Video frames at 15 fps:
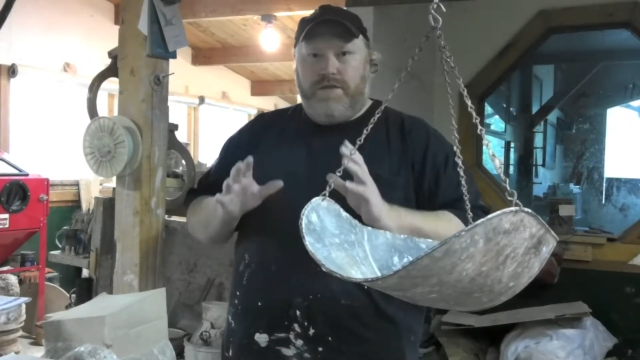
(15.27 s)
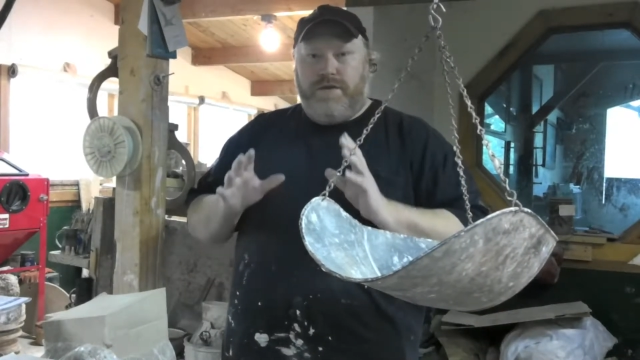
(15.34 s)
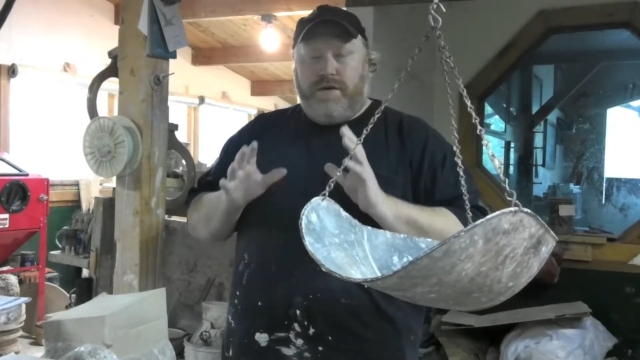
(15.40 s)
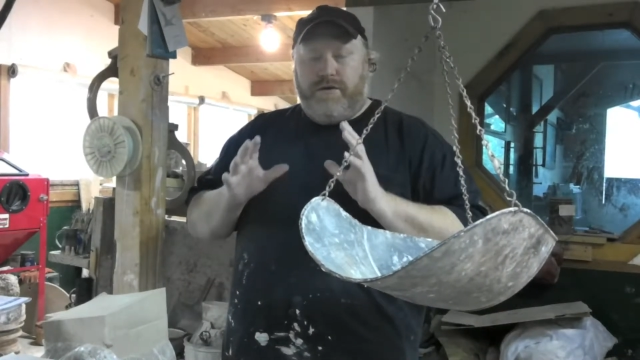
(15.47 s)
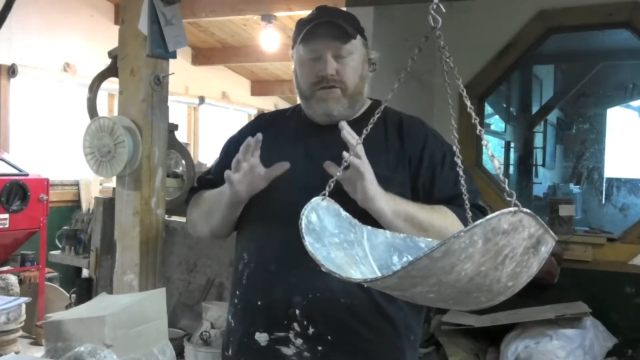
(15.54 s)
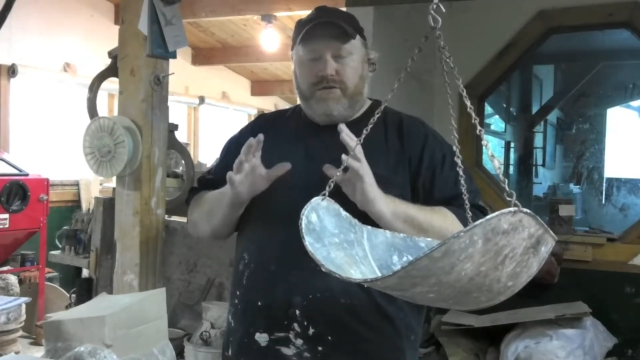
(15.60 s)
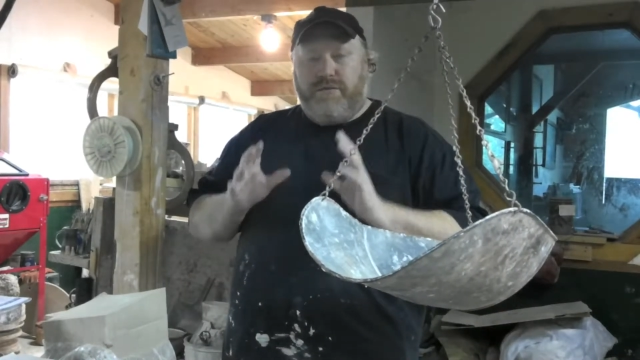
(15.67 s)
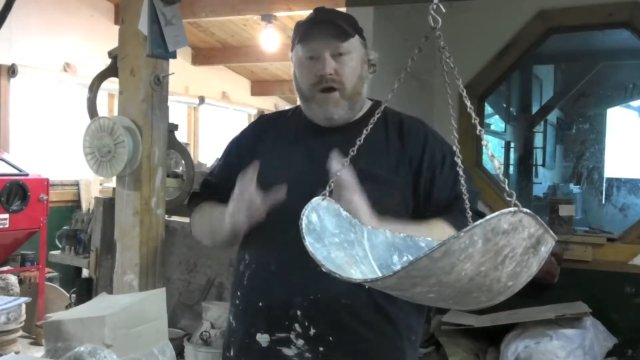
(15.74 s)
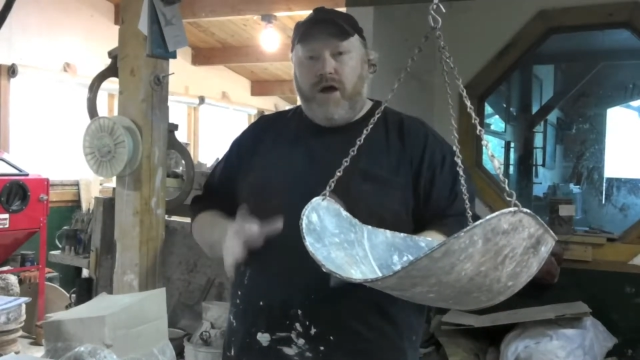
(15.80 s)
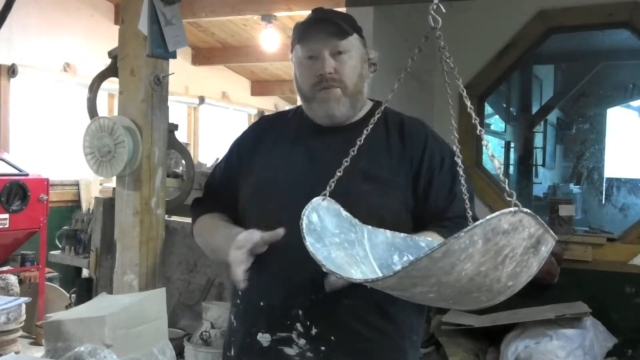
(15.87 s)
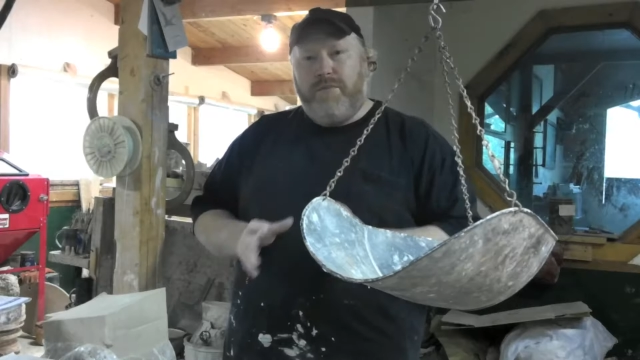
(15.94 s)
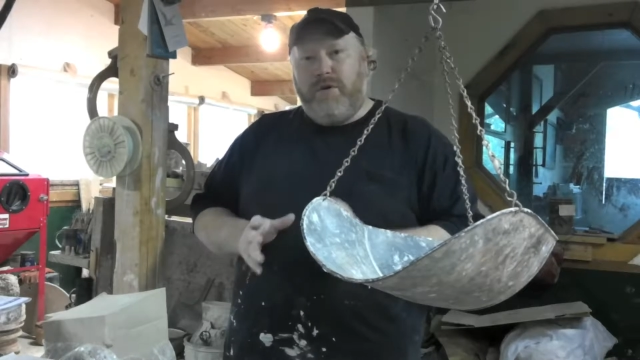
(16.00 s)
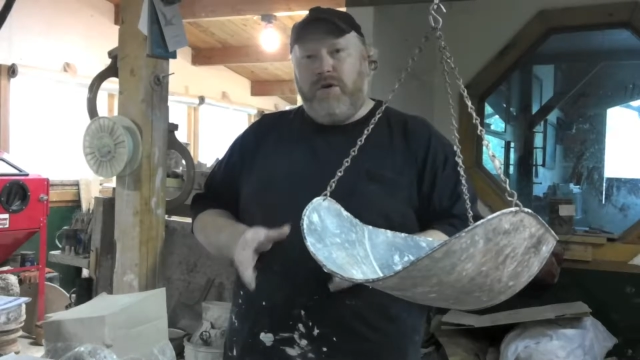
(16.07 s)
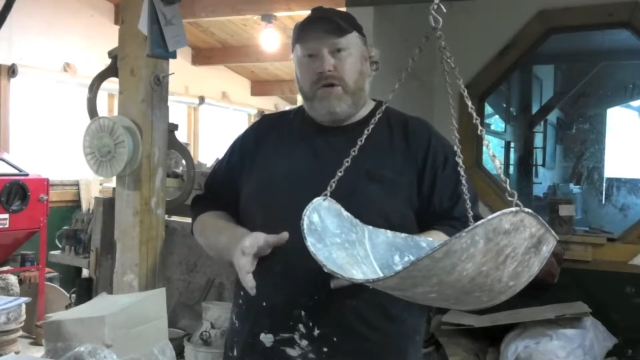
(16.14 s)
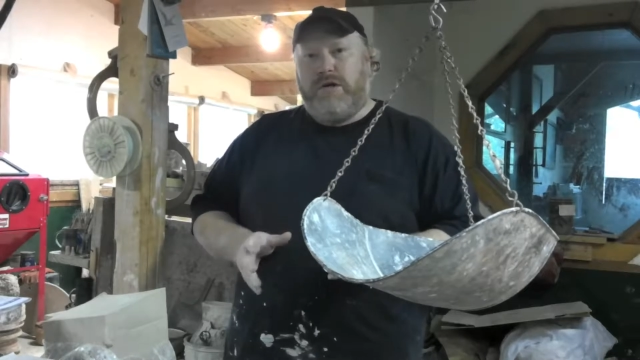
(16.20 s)
The small
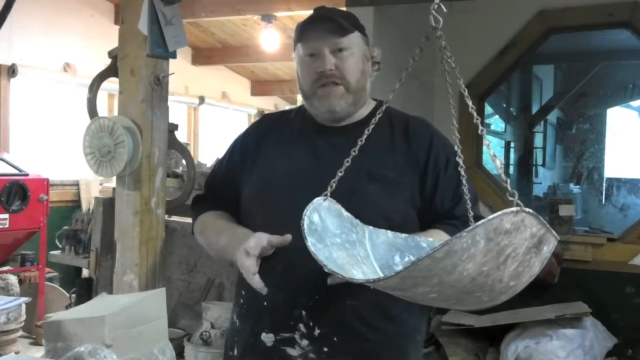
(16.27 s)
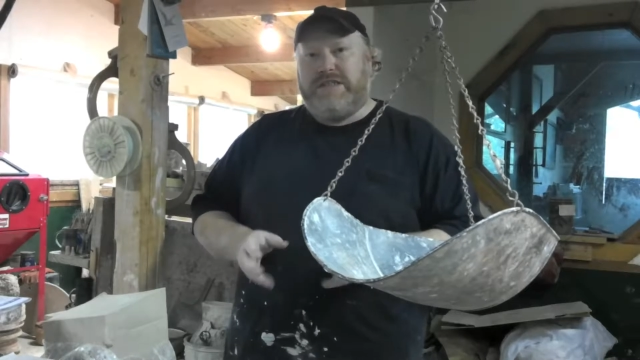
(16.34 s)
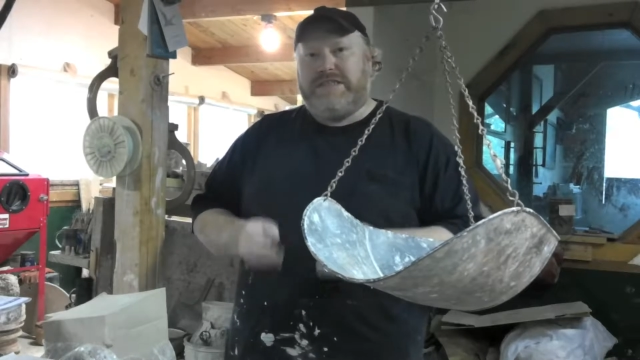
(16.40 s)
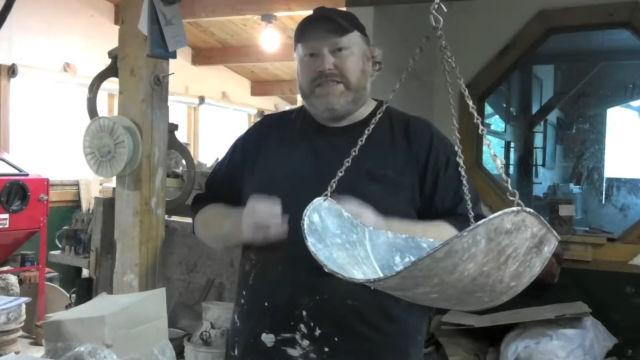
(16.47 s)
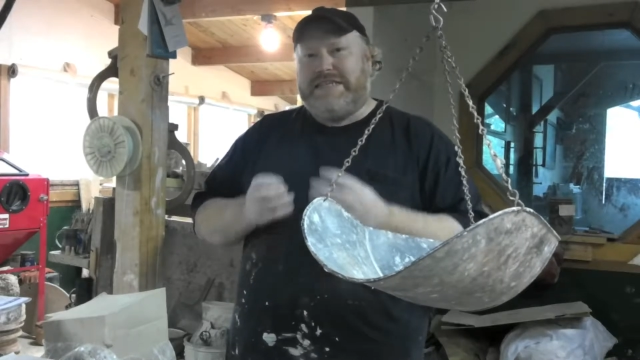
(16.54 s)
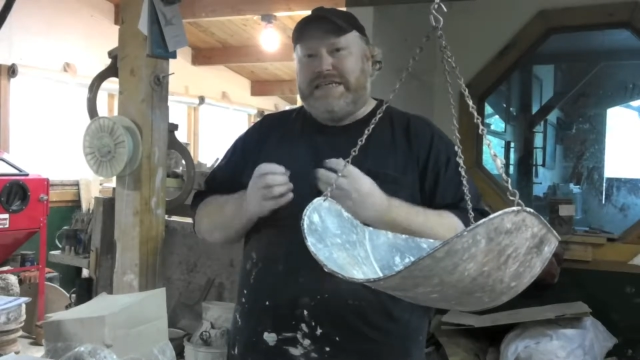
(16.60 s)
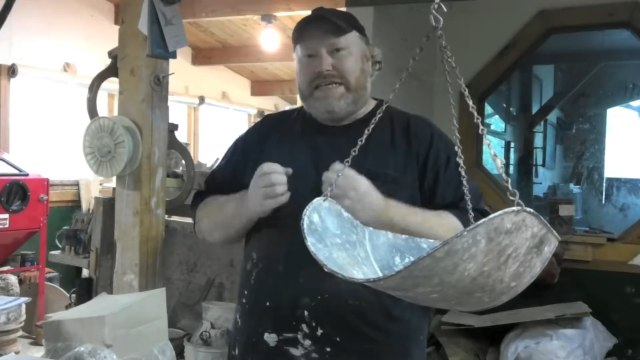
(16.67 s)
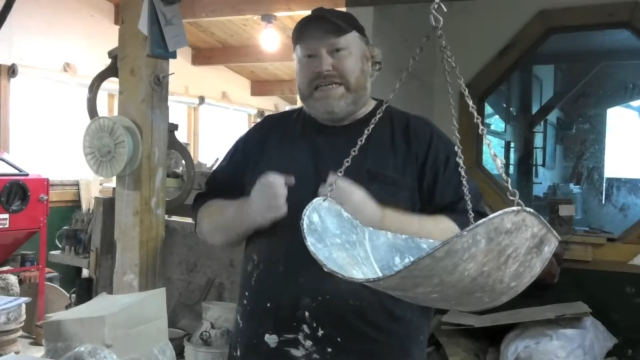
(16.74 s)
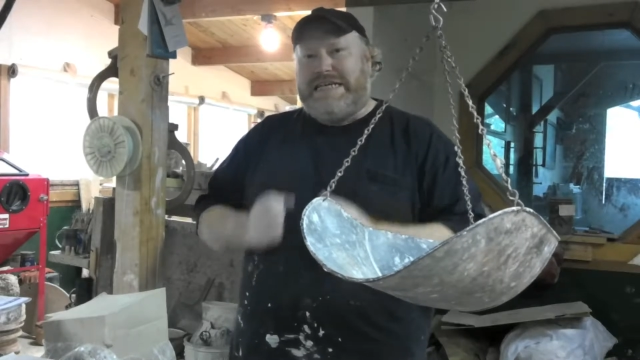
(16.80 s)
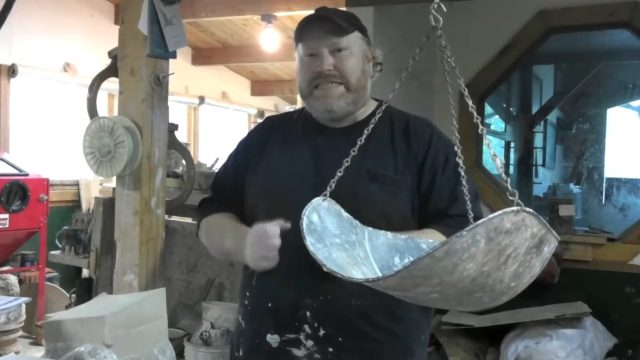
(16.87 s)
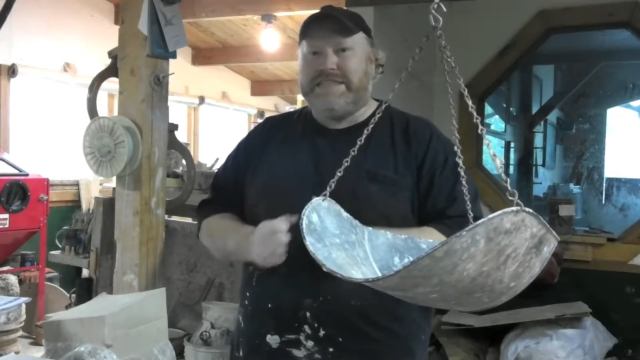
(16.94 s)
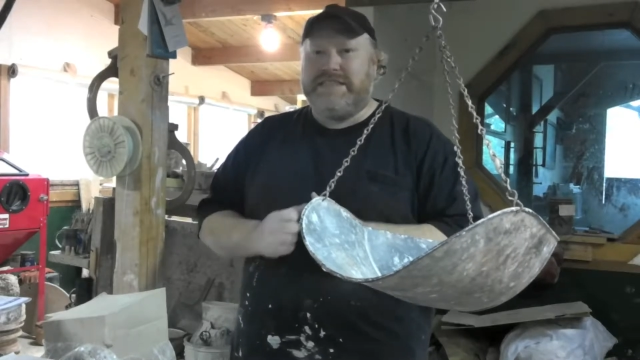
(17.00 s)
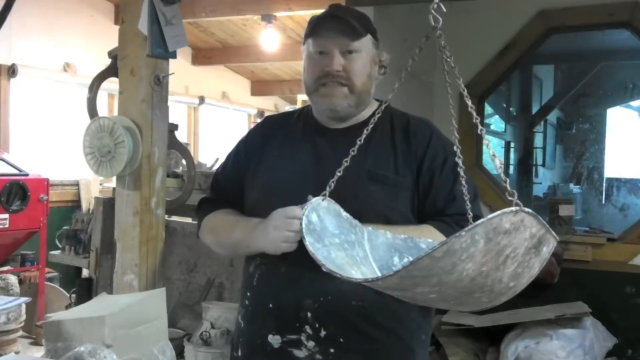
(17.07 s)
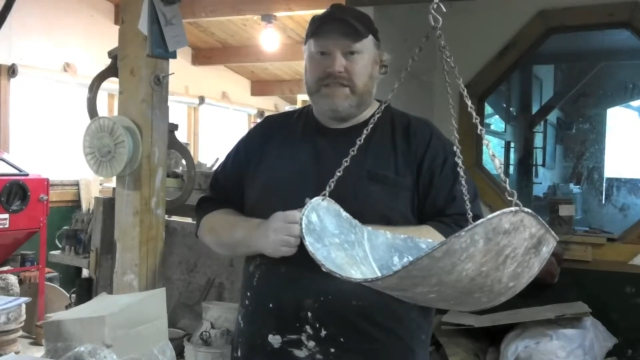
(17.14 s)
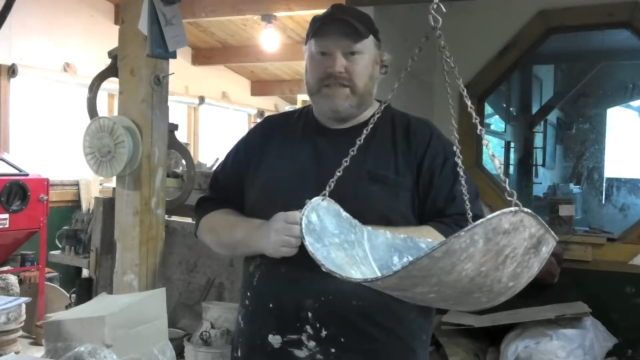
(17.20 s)
bowl is the
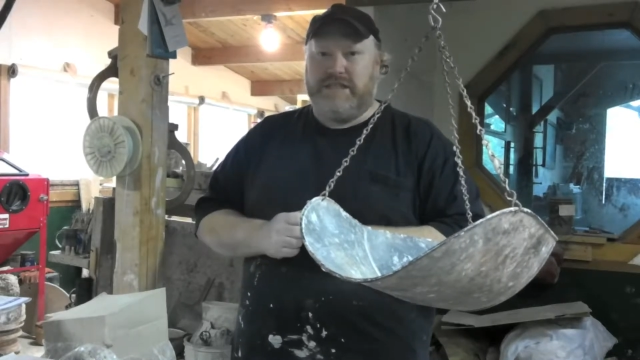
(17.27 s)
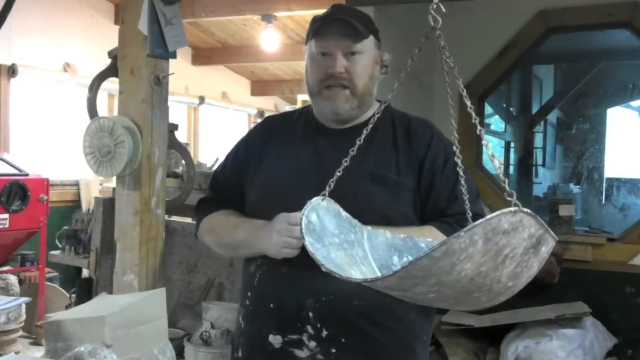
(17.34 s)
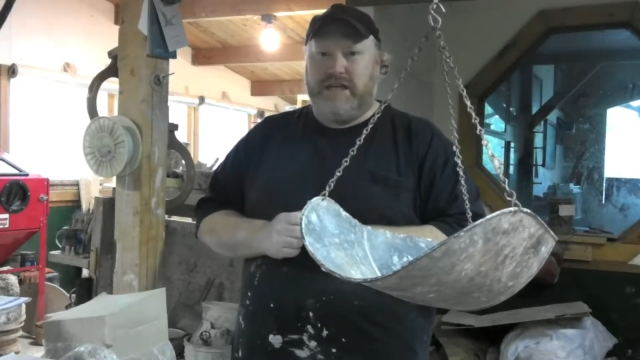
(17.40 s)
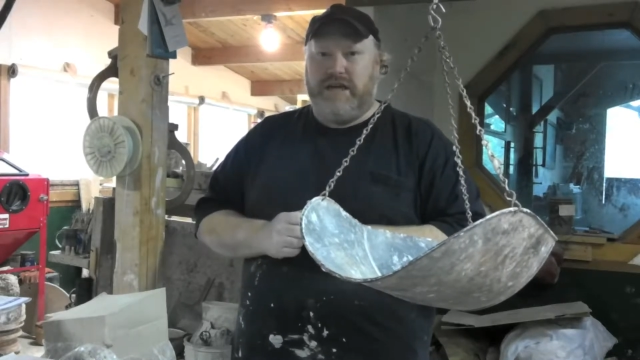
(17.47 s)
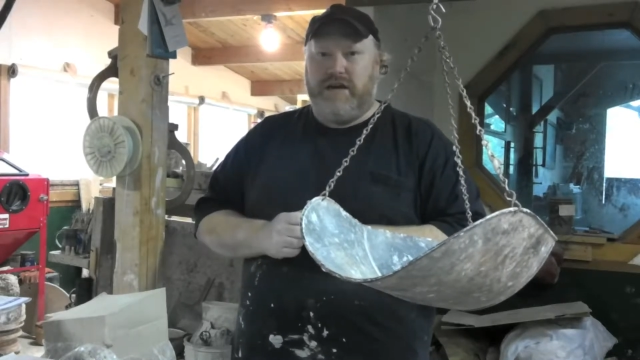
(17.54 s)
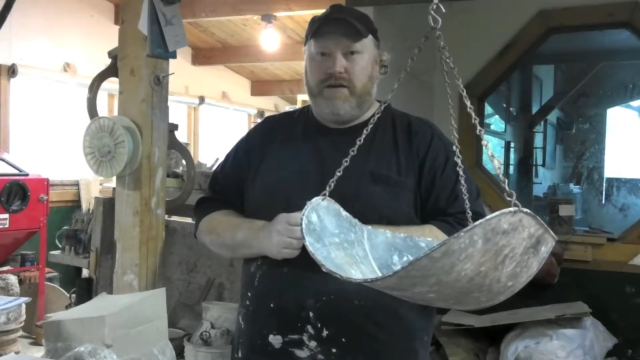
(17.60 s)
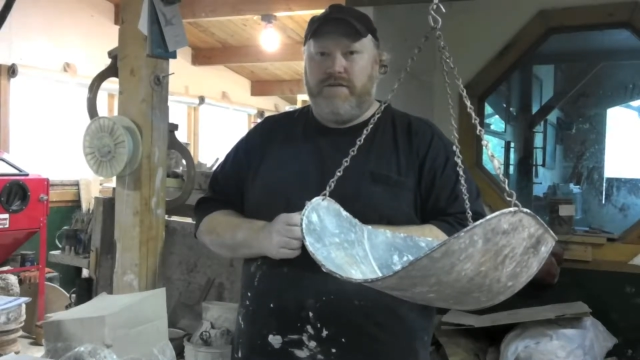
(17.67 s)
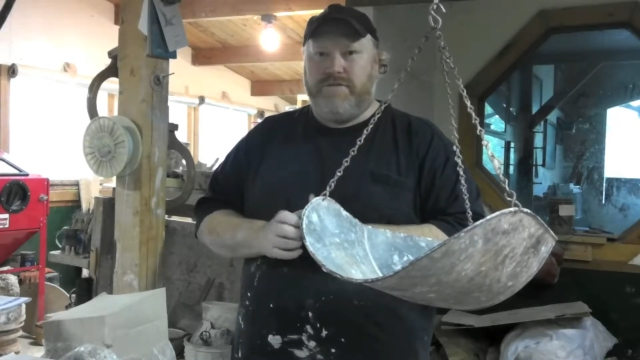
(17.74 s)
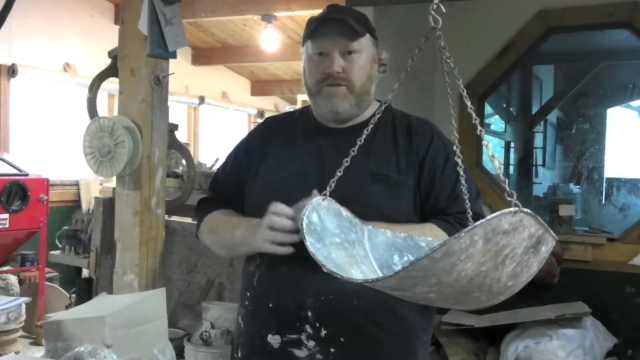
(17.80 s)
easiest thing